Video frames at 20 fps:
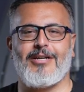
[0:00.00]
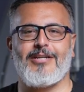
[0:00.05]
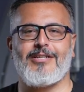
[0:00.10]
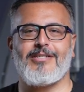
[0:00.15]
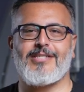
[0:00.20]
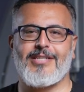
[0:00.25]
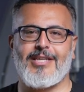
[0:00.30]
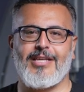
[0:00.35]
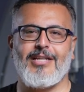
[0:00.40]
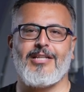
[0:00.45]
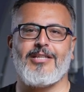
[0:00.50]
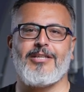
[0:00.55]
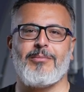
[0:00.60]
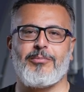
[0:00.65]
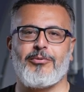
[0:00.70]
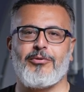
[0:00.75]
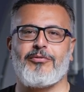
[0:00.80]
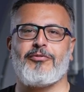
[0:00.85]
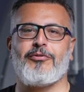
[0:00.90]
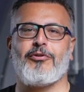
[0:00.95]
are skilled in
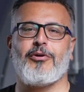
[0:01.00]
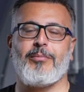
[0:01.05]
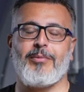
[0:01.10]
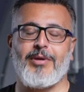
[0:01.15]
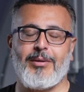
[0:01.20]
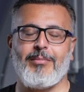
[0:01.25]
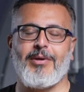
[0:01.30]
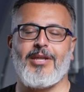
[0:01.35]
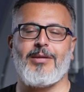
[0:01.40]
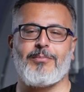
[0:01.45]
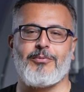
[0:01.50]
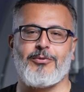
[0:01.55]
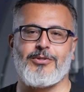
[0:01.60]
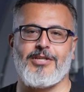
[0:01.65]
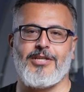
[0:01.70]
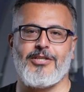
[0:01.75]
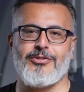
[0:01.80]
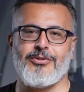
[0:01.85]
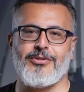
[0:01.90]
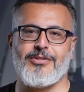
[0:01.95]
performing many
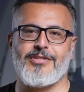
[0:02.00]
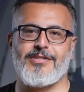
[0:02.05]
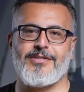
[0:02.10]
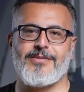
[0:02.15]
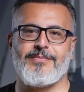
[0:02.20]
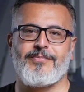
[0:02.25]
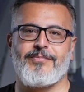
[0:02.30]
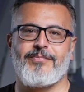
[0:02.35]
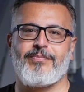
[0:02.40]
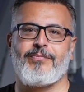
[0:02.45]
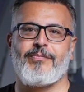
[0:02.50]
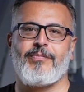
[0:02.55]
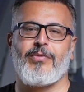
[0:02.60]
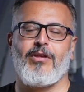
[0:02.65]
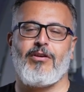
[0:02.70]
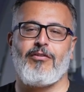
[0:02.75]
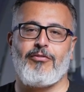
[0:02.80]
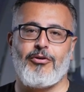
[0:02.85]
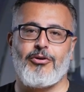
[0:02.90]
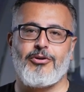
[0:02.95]
procedures.
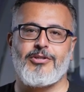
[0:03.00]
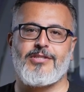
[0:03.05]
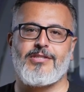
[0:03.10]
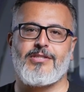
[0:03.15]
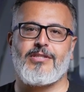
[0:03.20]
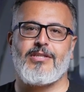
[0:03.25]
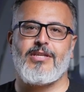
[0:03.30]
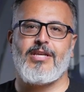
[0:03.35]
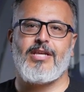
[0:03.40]
First,